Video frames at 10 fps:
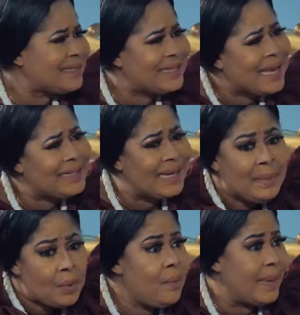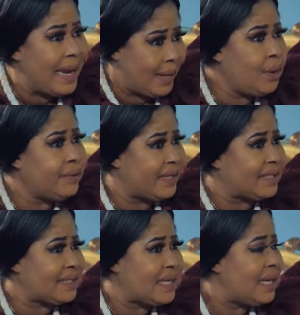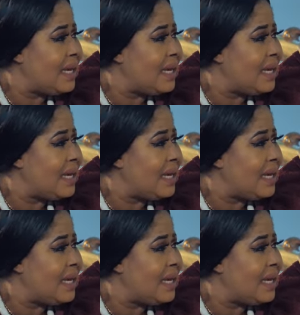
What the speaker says: is said, I'm a woman, I know this,